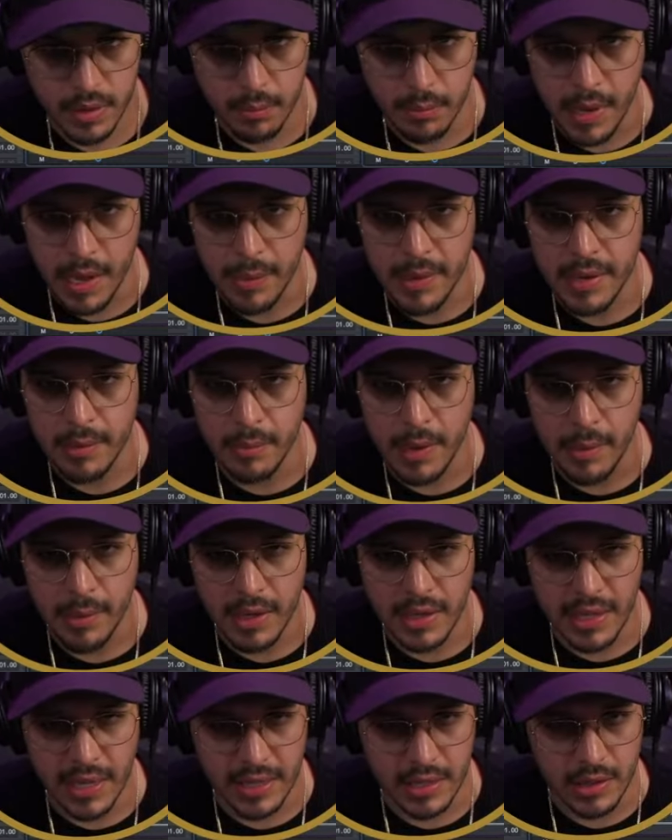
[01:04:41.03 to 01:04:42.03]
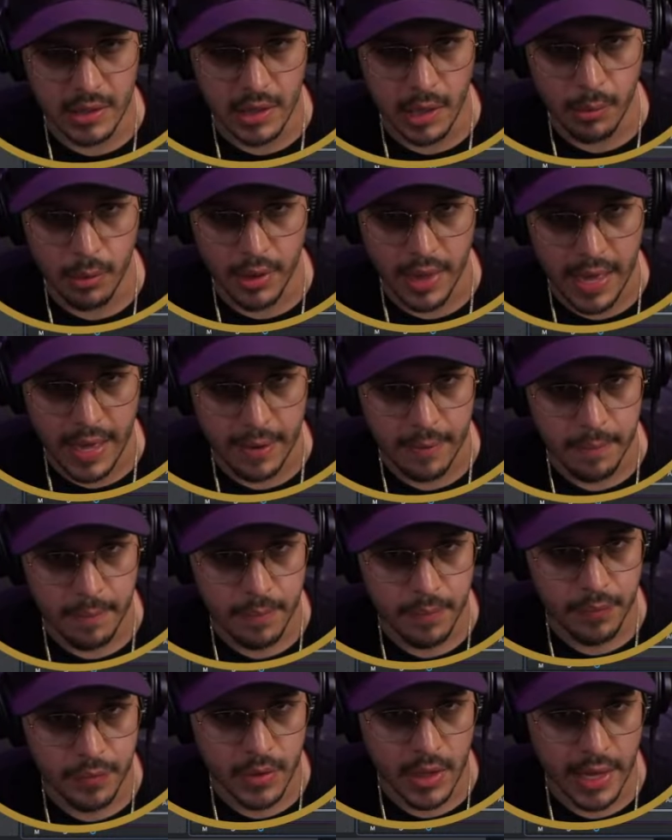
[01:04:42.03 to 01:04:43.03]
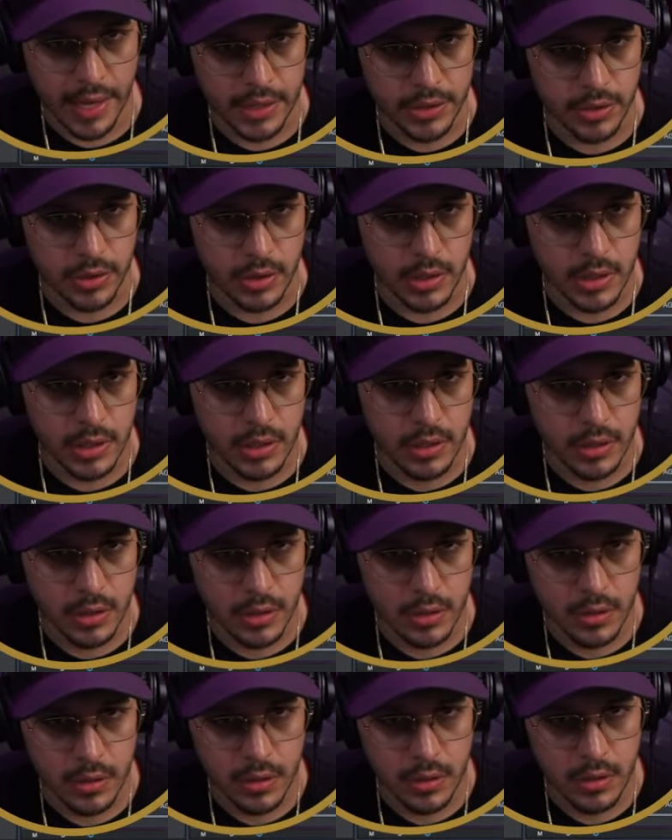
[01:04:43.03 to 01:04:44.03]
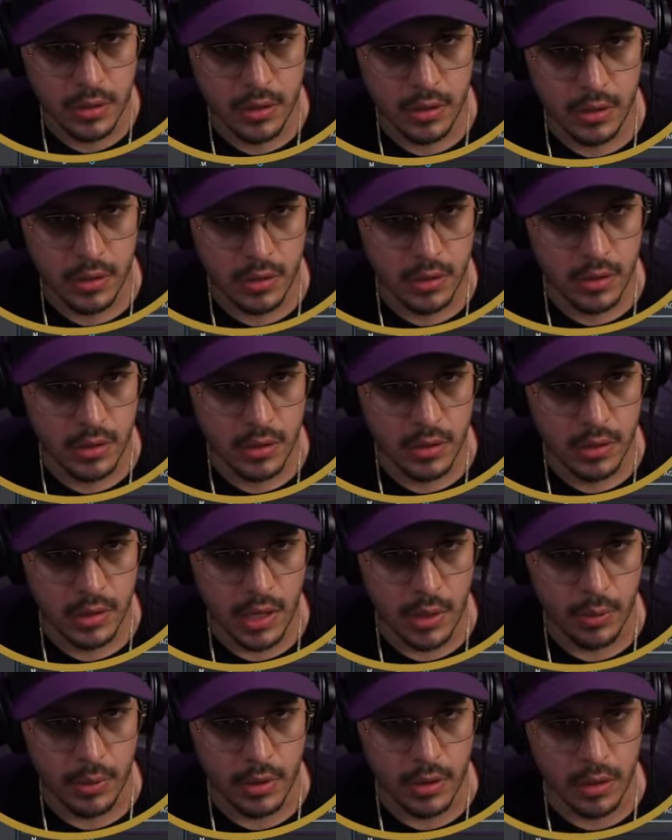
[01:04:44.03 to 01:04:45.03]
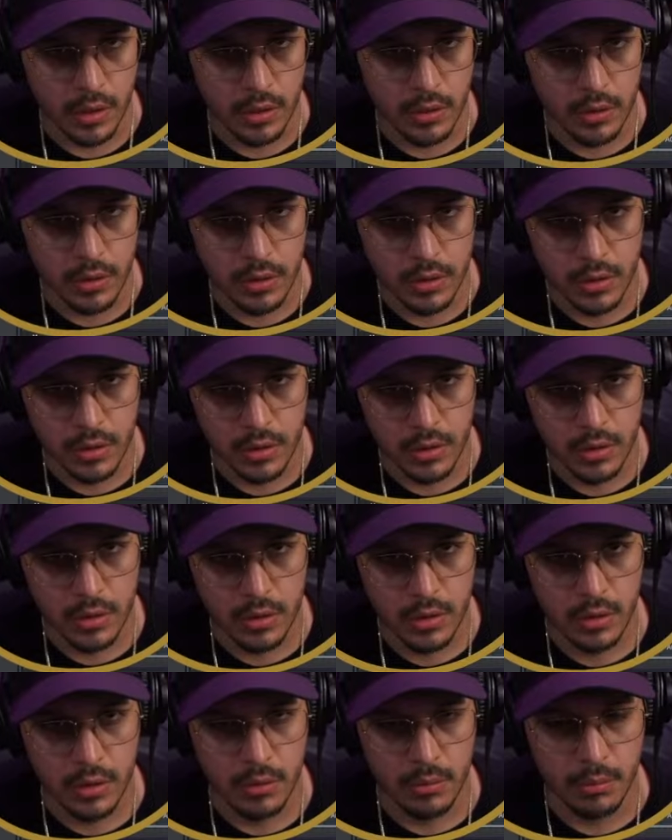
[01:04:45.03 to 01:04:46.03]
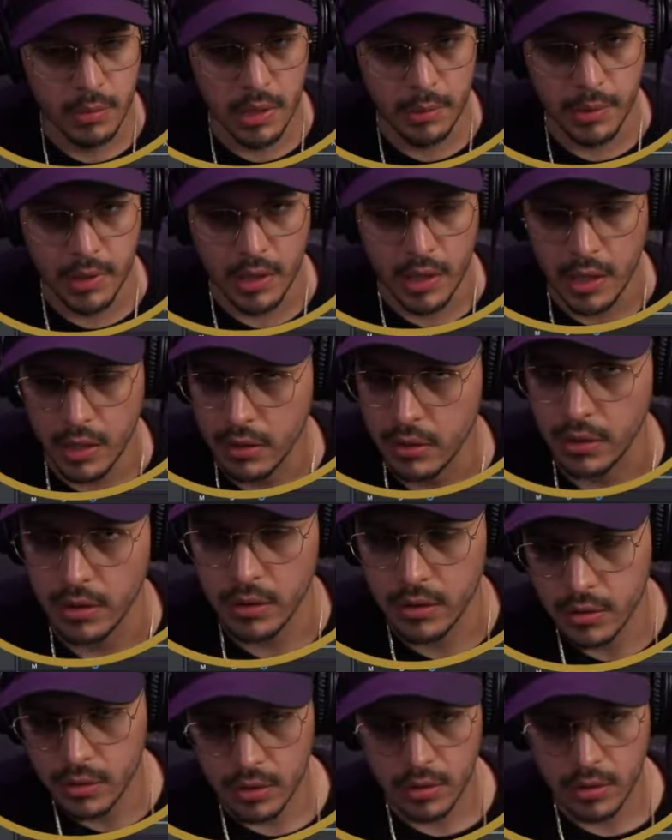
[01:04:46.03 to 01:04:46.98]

Maybe like double that, actually. That wouldn't hurt. Maybe, I don't know.